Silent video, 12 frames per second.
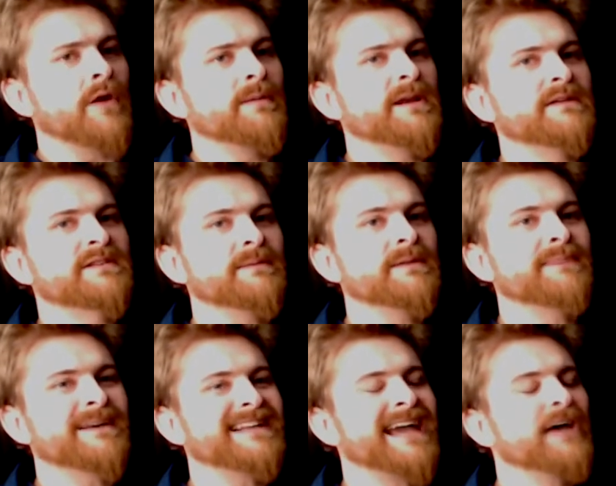Not immediately. Somebody
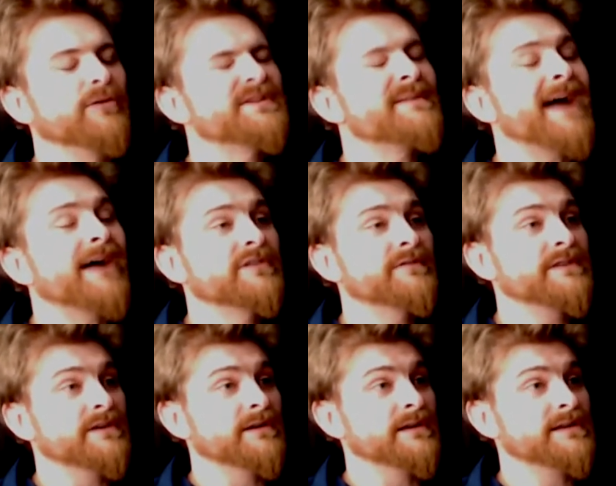basically helps him out of
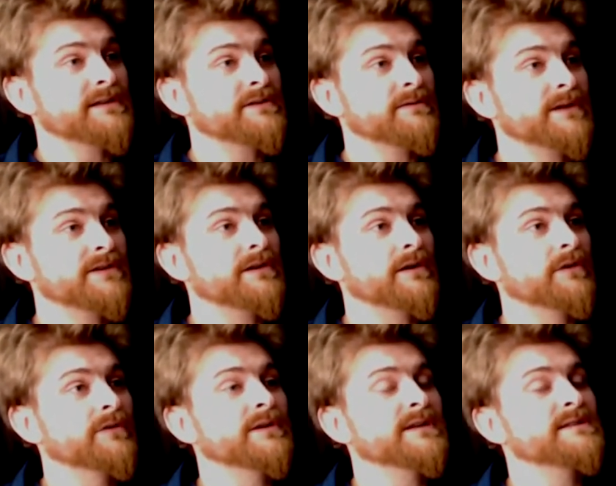this early situation and
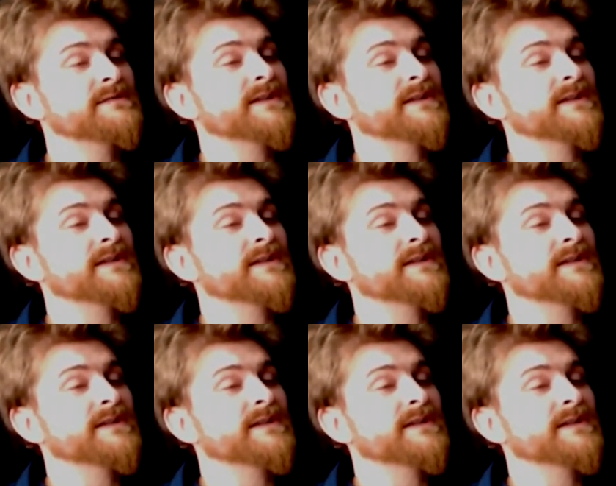onto his